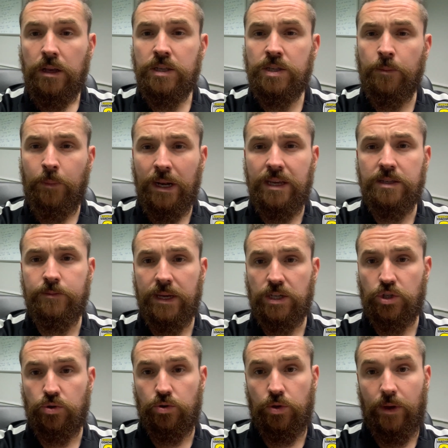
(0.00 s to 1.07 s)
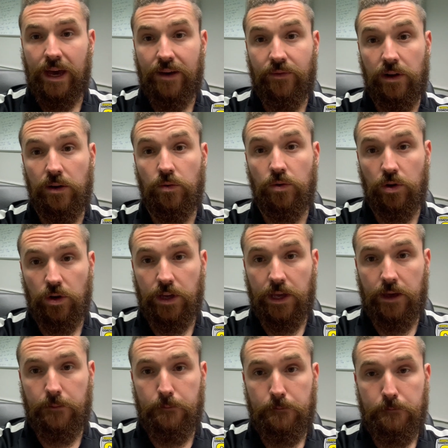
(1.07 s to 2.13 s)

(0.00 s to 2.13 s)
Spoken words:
So please make sure you have a little look at it.